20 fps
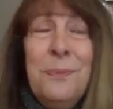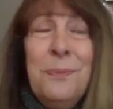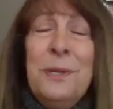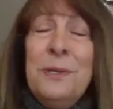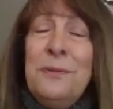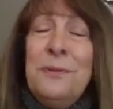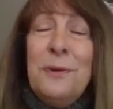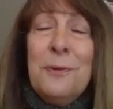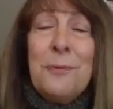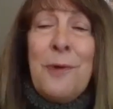the
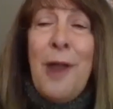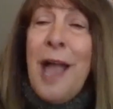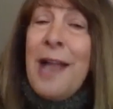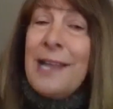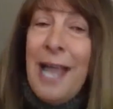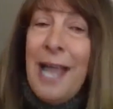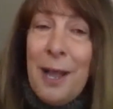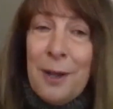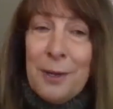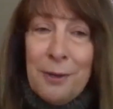beautiful
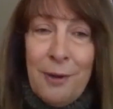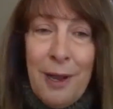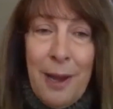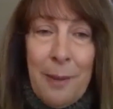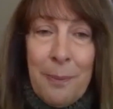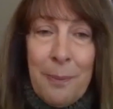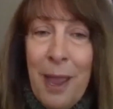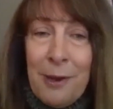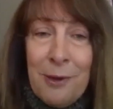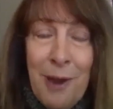rock
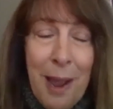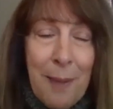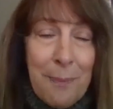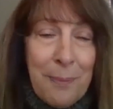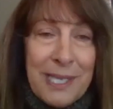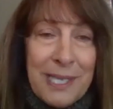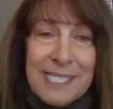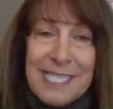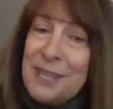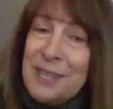
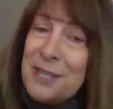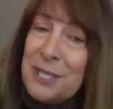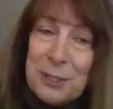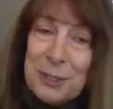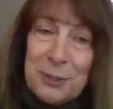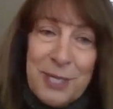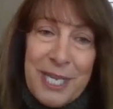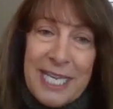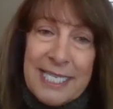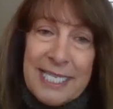outcroppings in the
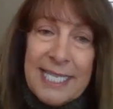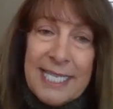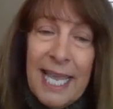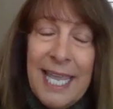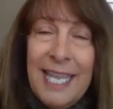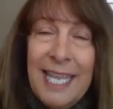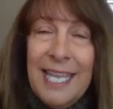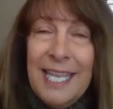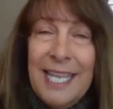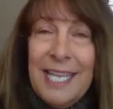trees.
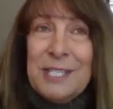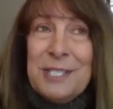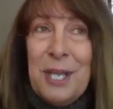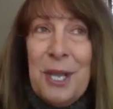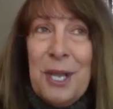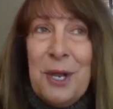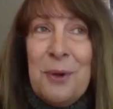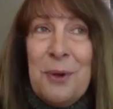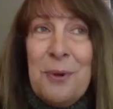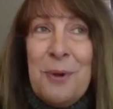
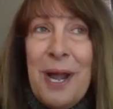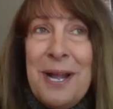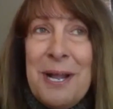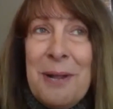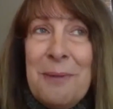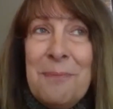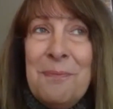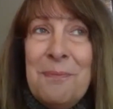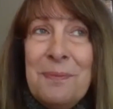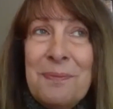So
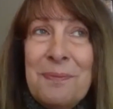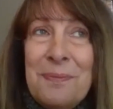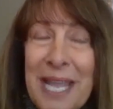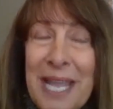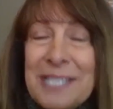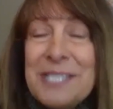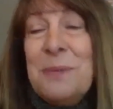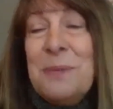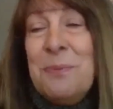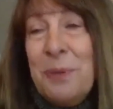
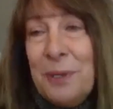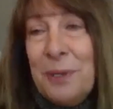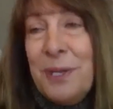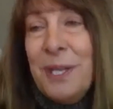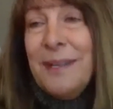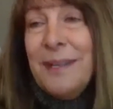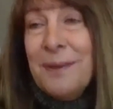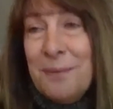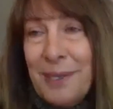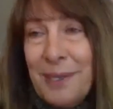that's the
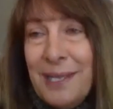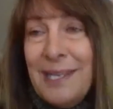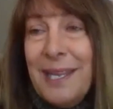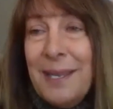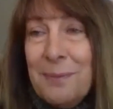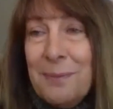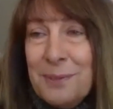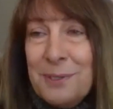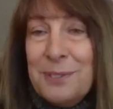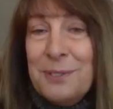beauty of being
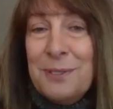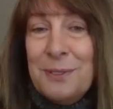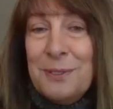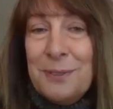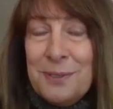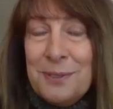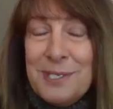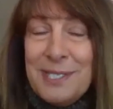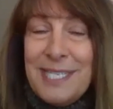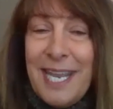able
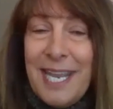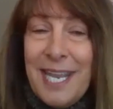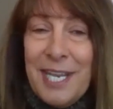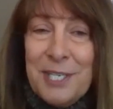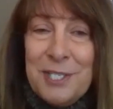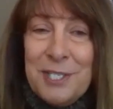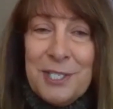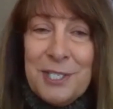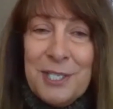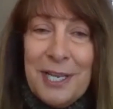to
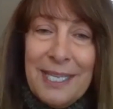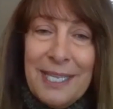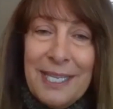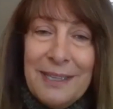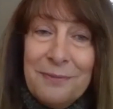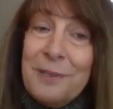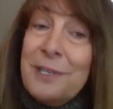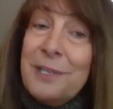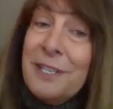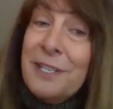stage in
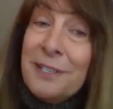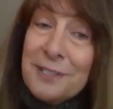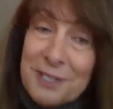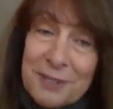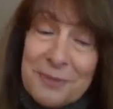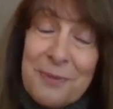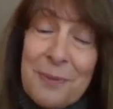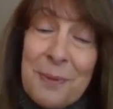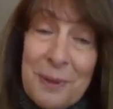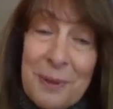the
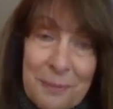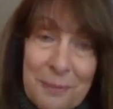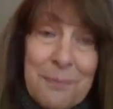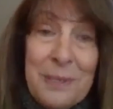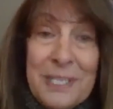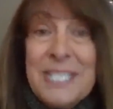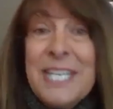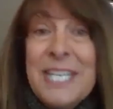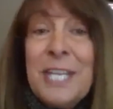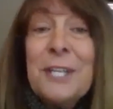foothills,
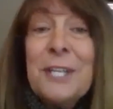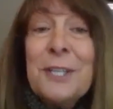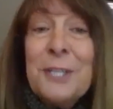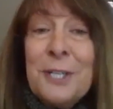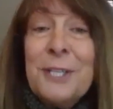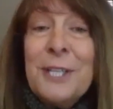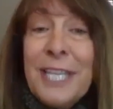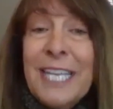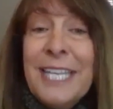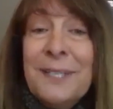
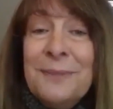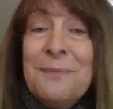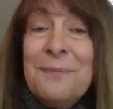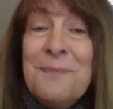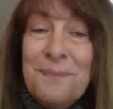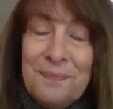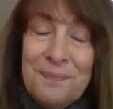particularly.